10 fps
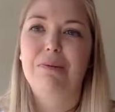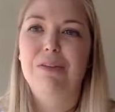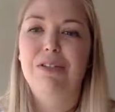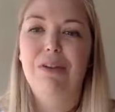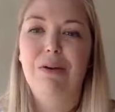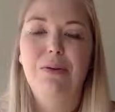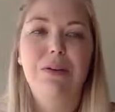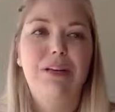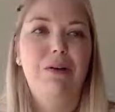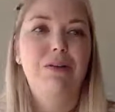So
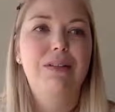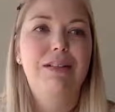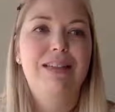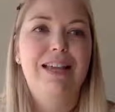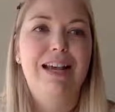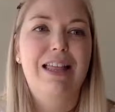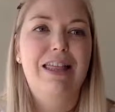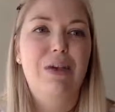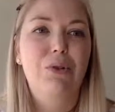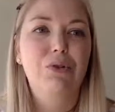
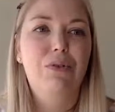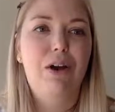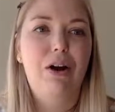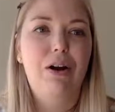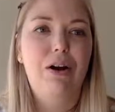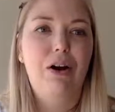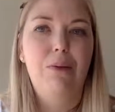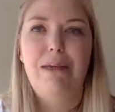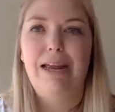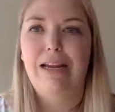those are
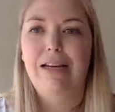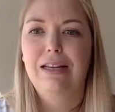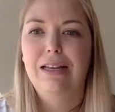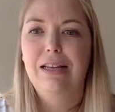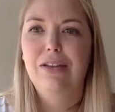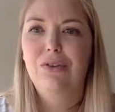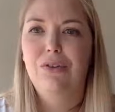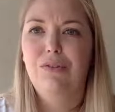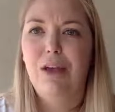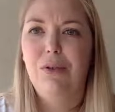our main
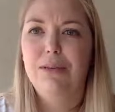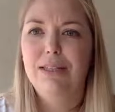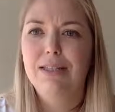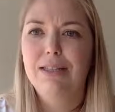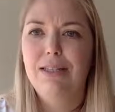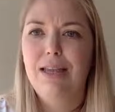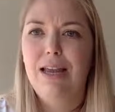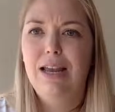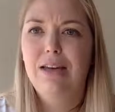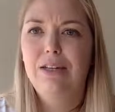sort of elements,
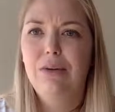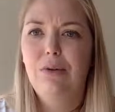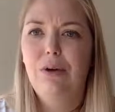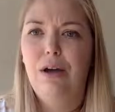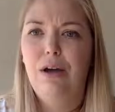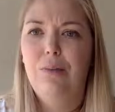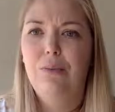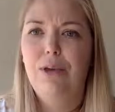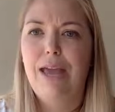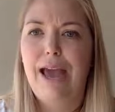and
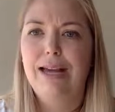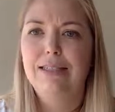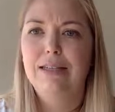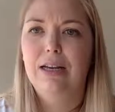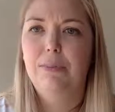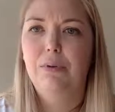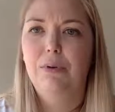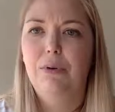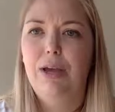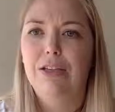we
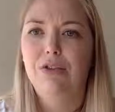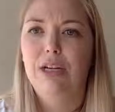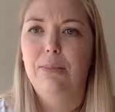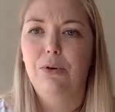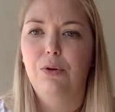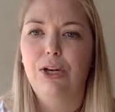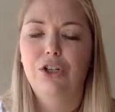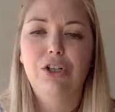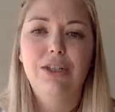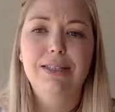answered a couple
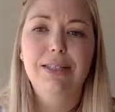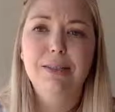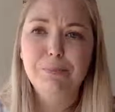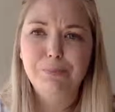questions